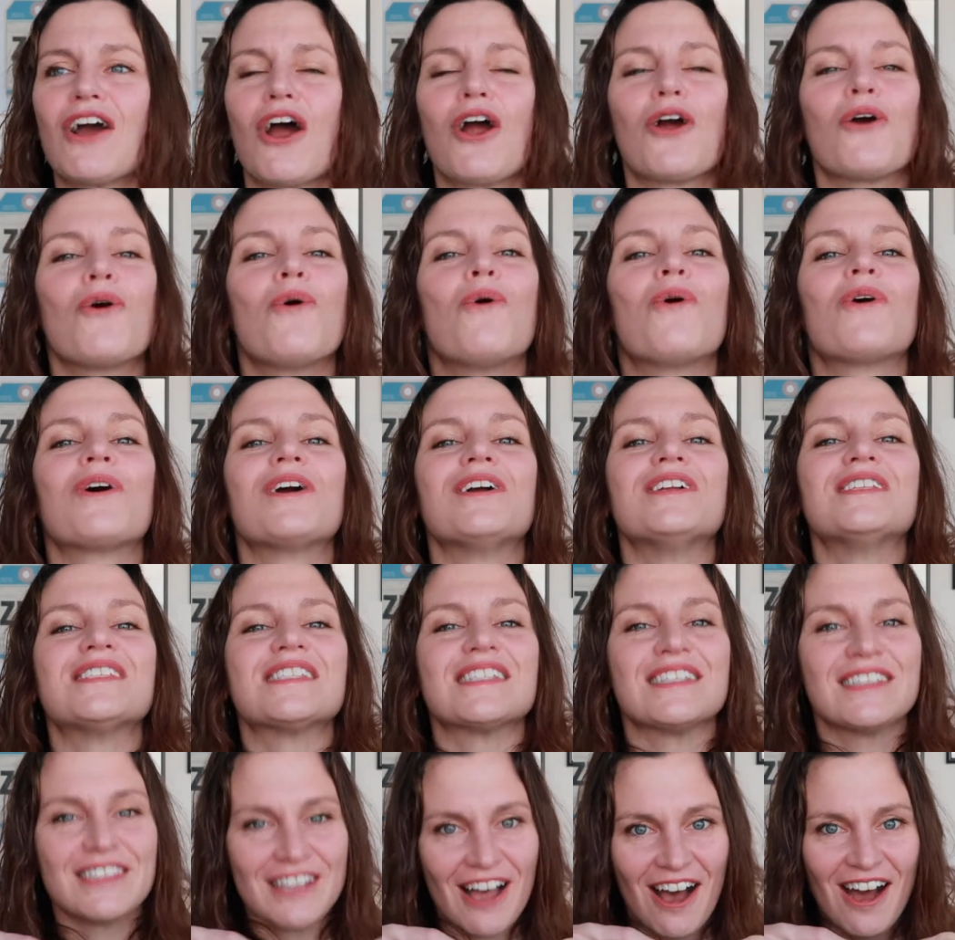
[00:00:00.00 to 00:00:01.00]
our
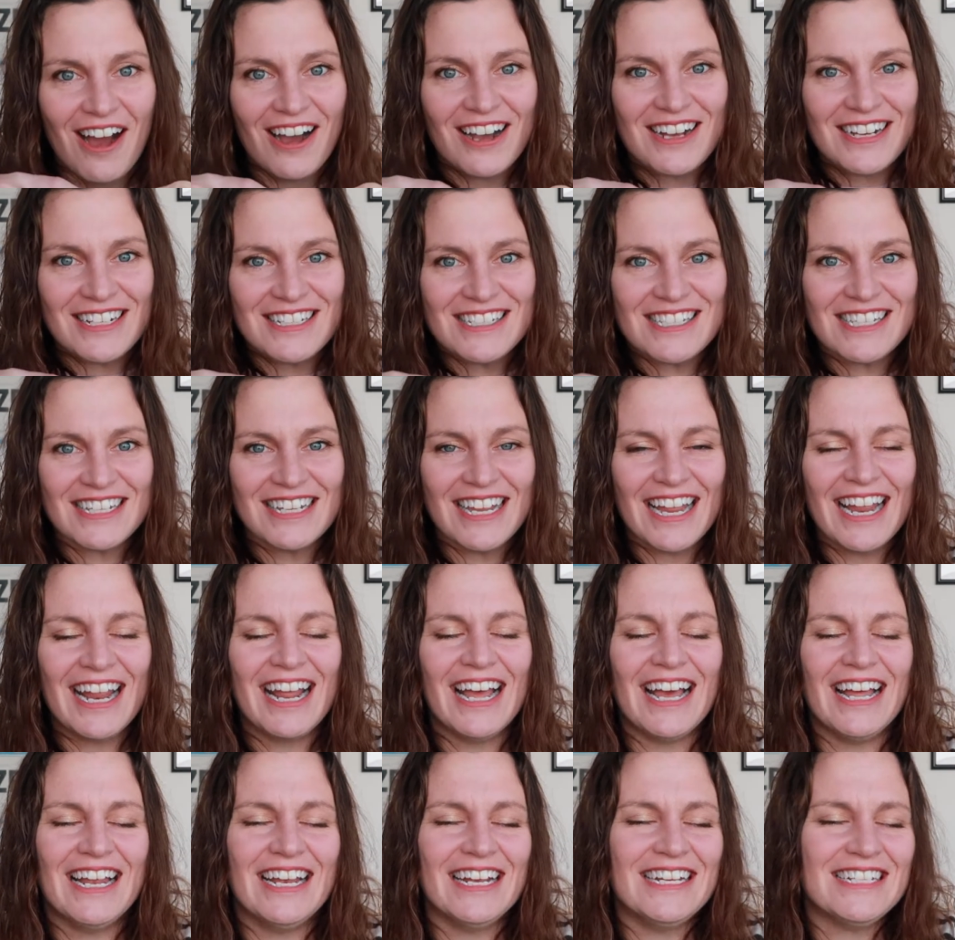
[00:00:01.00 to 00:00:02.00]
horns locked,
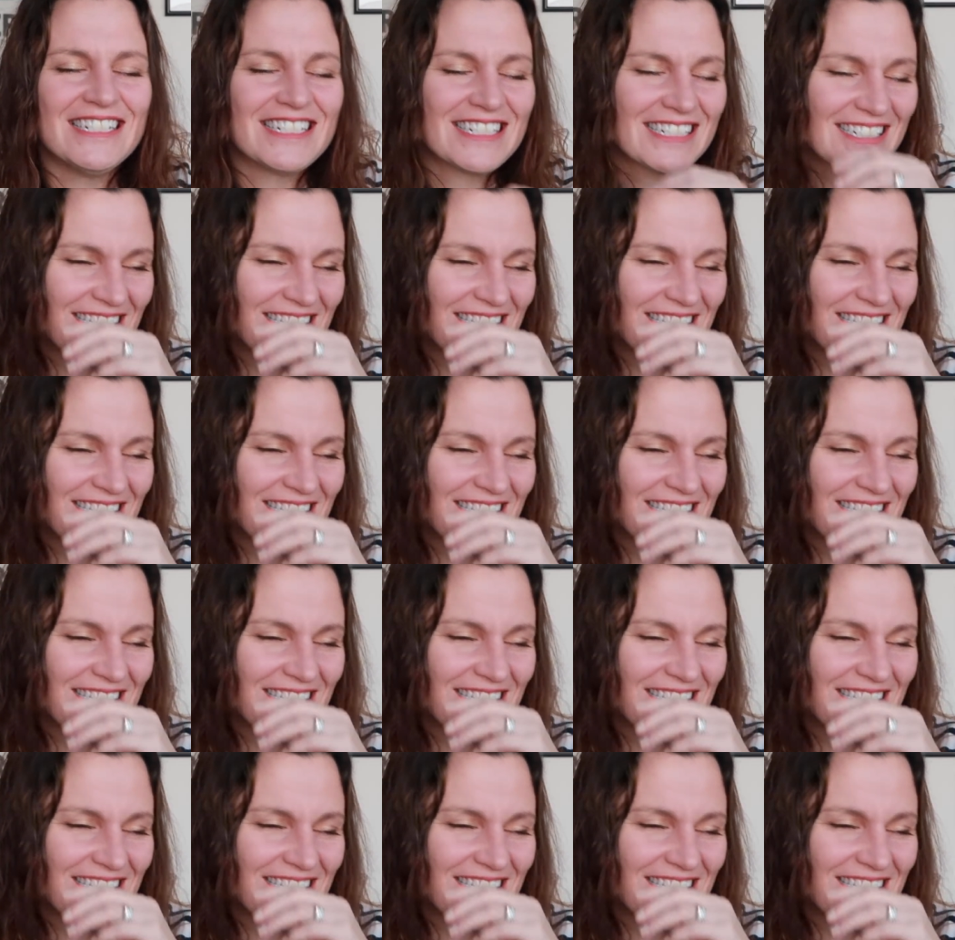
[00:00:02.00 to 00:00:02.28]
and